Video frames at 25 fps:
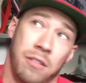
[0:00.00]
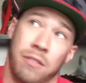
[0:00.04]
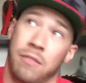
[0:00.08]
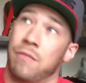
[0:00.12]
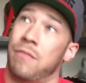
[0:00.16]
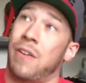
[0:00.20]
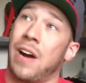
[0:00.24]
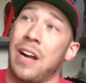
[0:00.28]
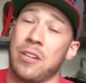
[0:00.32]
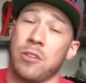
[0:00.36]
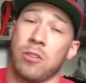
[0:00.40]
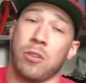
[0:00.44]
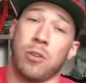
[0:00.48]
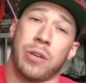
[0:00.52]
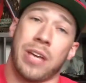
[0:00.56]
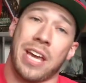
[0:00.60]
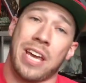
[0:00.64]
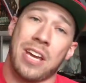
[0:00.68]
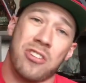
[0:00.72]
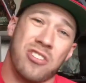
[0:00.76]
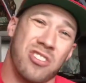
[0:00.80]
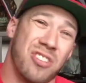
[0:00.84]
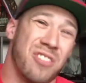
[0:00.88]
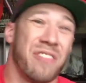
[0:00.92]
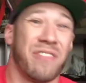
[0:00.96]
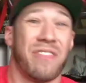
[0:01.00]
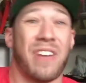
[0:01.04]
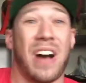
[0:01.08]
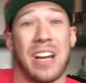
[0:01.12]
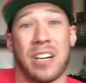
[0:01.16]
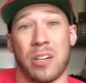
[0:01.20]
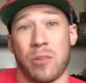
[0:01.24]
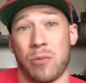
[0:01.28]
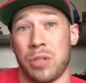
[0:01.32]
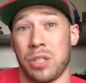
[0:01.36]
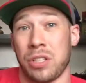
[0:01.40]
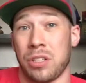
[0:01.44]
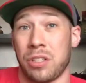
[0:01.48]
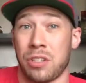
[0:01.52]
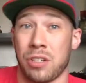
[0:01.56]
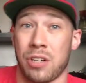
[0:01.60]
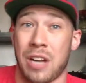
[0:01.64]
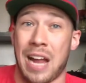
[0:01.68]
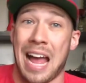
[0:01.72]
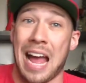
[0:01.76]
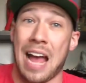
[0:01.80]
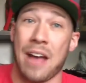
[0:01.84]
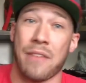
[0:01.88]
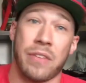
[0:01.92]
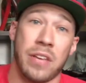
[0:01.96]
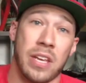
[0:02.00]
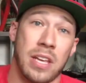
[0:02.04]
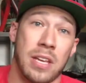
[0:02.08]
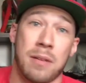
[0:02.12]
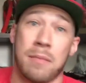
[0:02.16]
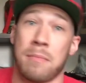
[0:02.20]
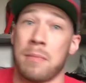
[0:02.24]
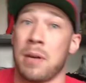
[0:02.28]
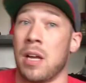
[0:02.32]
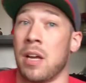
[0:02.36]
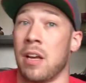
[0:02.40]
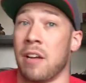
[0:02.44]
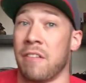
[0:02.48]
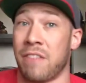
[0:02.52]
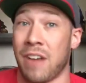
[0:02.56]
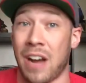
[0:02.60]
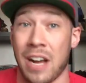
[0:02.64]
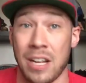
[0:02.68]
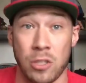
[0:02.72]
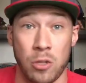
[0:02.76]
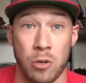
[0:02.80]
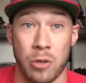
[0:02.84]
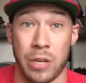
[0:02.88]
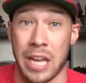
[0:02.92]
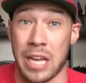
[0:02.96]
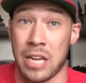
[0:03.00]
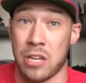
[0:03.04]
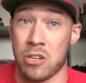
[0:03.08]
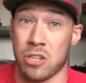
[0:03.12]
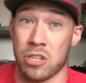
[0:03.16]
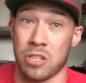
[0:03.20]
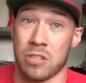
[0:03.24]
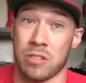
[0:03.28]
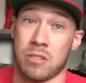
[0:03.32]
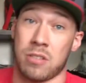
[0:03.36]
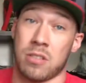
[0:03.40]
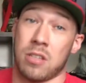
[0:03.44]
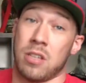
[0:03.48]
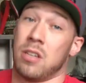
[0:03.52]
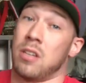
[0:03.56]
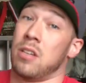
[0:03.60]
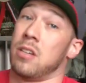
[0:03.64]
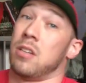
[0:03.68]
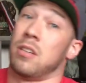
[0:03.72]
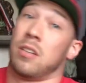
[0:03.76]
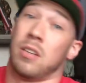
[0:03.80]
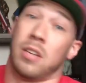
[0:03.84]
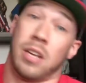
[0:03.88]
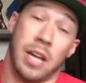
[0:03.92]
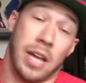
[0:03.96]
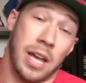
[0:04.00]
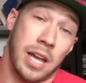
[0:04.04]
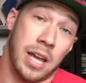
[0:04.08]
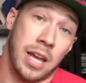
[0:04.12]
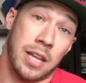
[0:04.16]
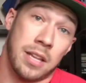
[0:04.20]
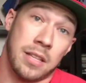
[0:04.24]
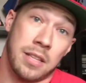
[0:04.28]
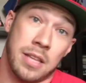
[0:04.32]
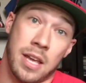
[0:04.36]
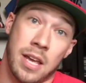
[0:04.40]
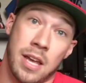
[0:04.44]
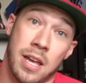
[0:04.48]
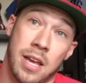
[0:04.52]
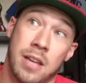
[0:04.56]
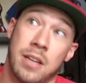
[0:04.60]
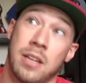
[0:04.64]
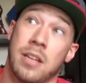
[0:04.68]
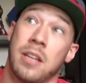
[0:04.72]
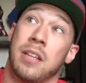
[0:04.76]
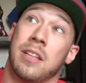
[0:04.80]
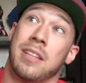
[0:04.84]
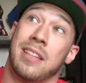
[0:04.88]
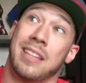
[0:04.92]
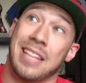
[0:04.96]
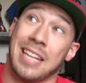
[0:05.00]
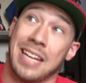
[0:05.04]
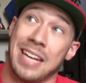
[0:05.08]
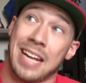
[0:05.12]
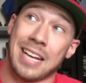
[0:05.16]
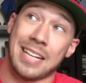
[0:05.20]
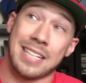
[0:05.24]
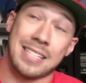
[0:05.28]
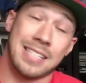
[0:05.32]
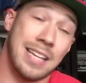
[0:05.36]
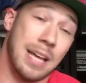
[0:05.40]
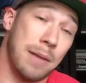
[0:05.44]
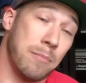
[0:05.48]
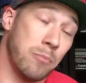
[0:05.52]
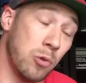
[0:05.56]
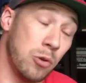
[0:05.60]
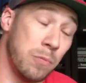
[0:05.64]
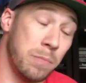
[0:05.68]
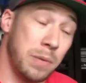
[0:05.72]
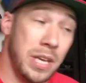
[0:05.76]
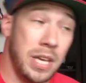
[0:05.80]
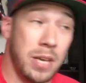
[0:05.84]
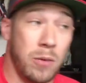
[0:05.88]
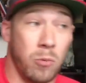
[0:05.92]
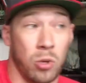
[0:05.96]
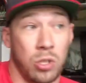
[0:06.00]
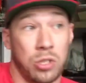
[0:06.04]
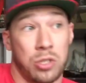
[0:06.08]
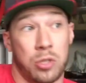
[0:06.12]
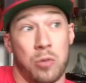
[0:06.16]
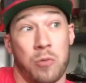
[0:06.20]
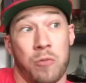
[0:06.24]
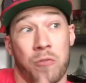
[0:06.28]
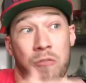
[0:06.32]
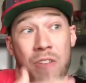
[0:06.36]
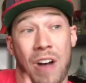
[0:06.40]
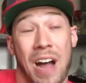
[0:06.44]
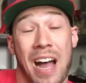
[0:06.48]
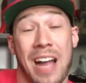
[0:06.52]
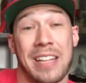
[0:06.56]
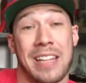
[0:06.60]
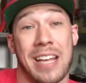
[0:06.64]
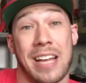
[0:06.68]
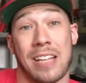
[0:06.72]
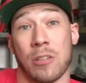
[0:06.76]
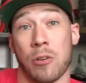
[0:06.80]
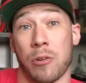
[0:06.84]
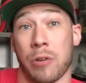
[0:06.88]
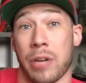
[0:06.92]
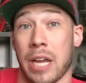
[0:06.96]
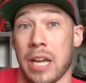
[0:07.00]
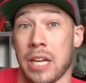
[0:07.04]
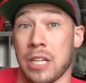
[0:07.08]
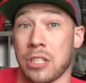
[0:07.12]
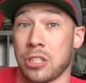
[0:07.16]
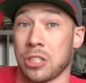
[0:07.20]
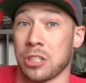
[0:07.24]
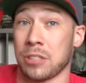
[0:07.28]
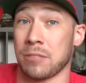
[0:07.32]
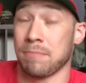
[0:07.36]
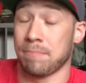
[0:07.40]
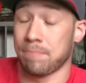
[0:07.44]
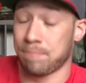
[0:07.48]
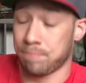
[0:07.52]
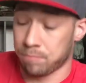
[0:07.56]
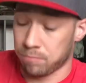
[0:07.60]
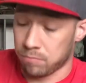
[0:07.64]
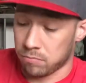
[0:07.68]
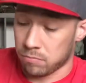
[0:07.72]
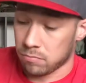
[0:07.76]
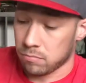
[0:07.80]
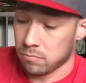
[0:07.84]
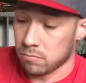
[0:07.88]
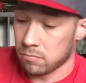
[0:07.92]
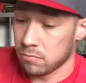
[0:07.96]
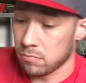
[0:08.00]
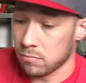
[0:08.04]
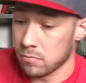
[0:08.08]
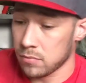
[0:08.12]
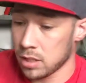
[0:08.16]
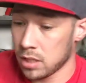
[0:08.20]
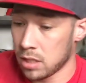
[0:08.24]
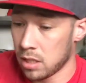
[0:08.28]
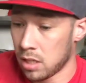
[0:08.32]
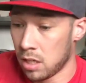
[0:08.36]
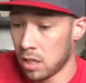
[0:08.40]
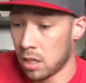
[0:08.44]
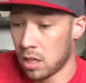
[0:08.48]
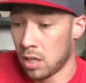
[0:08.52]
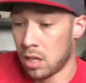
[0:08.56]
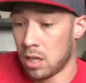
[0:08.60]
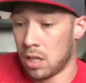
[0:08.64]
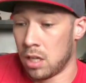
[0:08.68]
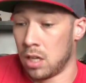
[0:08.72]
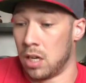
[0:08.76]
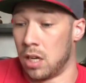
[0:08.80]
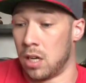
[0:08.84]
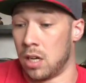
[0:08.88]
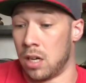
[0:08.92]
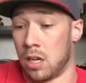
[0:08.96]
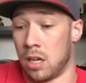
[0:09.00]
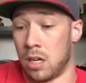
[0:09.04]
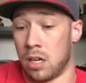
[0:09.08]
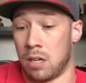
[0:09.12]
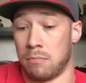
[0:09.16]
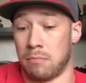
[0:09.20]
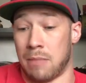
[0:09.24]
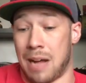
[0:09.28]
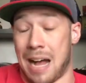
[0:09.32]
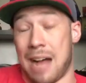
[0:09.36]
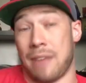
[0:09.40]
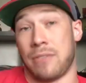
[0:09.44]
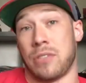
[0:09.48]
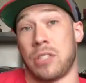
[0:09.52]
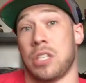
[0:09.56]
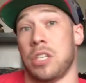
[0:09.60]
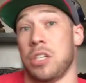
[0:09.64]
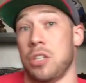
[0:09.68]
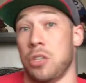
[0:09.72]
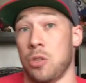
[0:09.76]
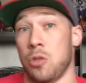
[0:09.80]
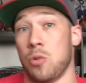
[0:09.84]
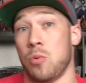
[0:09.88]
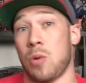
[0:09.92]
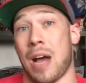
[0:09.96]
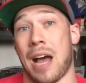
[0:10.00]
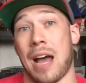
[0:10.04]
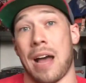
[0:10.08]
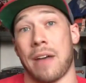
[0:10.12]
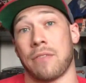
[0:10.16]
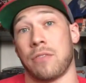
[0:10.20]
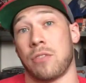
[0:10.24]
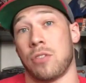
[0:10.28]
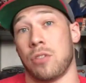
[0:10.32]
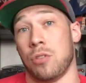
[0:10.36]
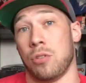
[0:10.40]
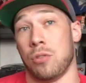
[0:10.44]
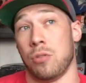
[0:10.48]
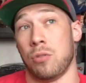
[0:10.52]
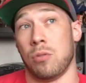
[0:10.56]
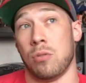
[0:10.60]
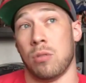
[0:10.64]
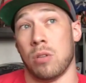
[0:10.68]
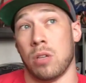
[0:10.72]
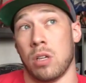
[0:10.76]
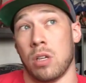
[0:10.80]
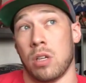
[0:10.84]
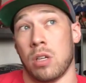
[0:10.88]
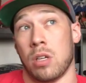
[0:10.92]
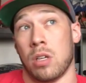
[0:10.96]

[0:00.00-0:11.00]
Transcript: find your location, find a realtor, have him find locations, and then the next step would be once you find that location, obviously you have to